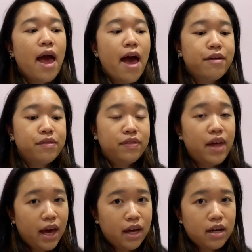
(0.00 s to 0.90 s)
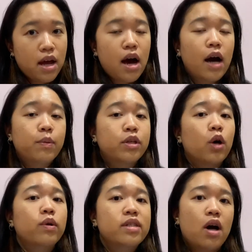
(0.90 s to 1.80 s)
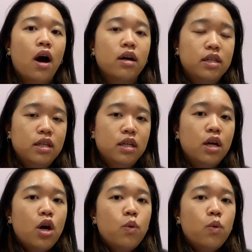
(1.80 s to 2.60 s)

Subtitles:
and then I would go into Anki,